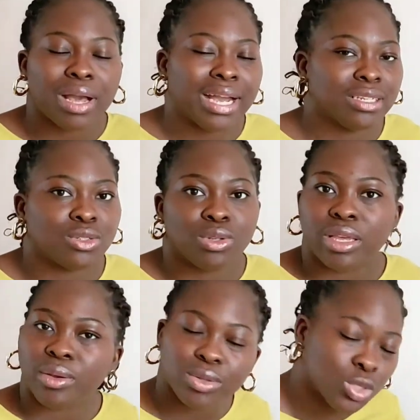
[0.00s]
And
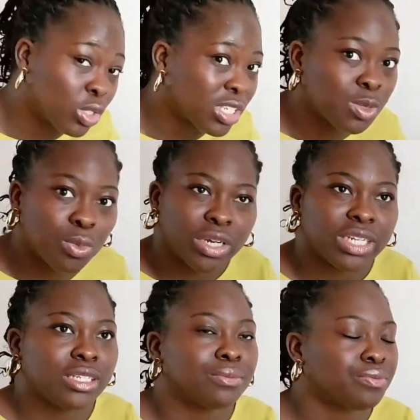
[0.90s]
so this
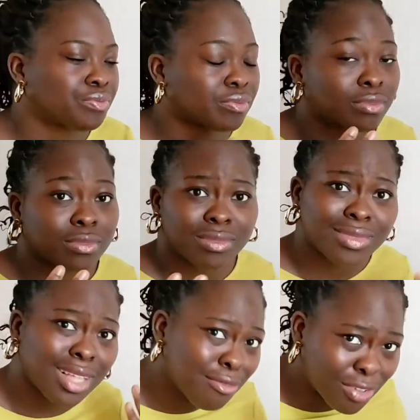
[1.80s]
morning,
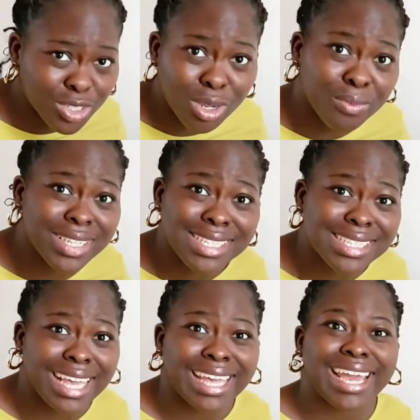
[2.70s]
for some
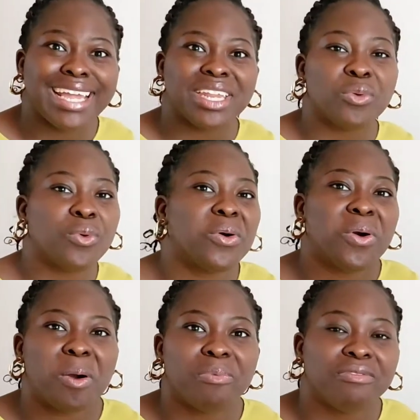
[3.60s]
reasons again, he woke
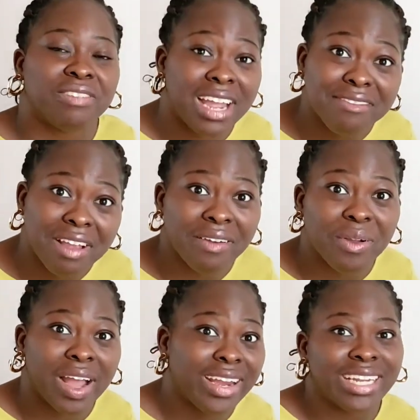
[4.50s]
up
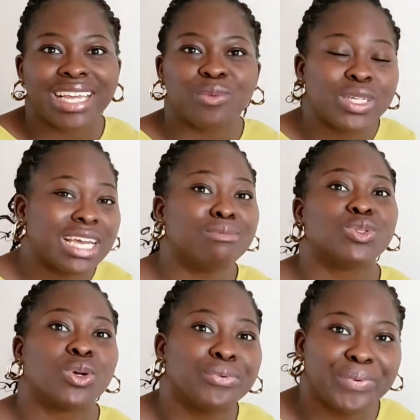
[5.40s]
very early, which I'm
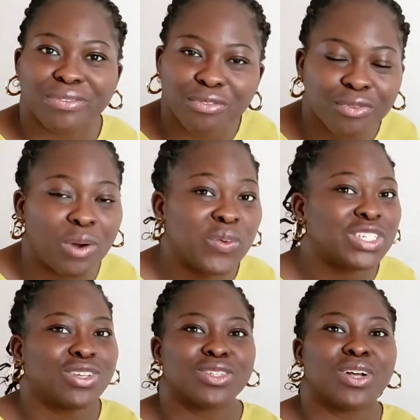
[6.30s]
so grateful for, and
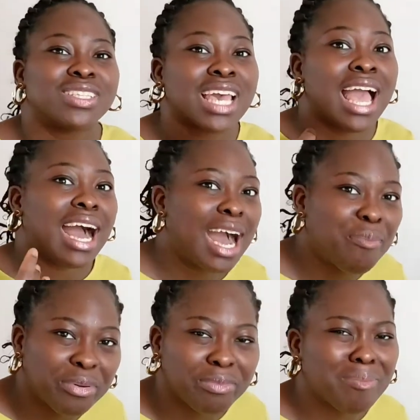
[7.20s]
which does not
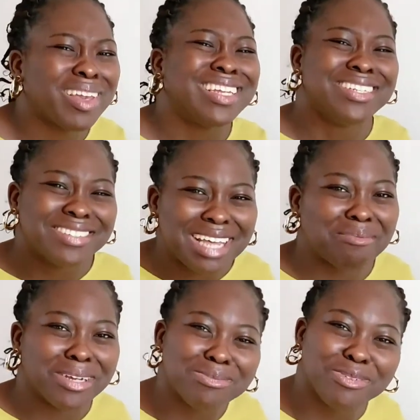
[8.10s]
happen. Maybe he knew that
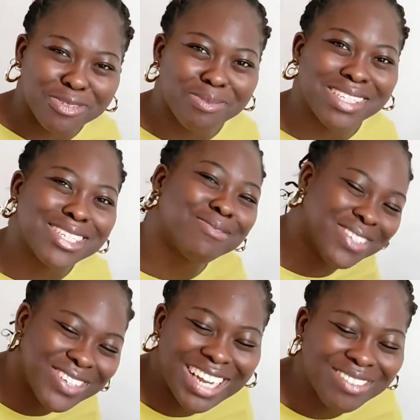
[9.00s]
I'm going to be filming this
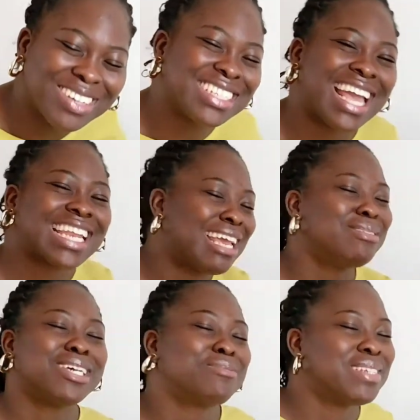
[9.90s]
video and he was like, let
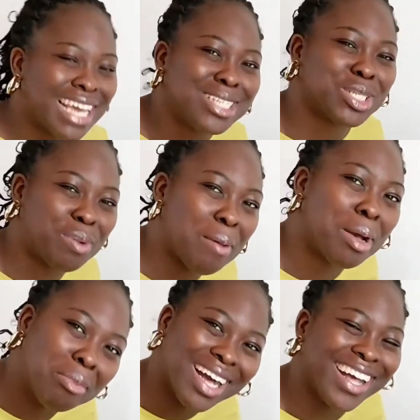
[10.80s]
me just be nice to my
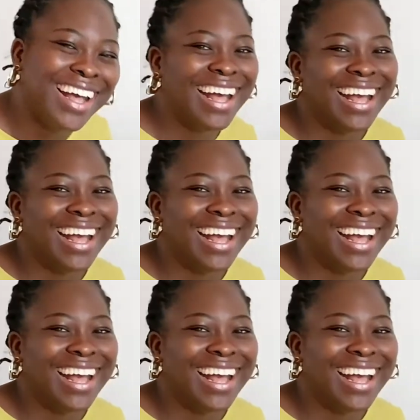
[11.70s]
mama.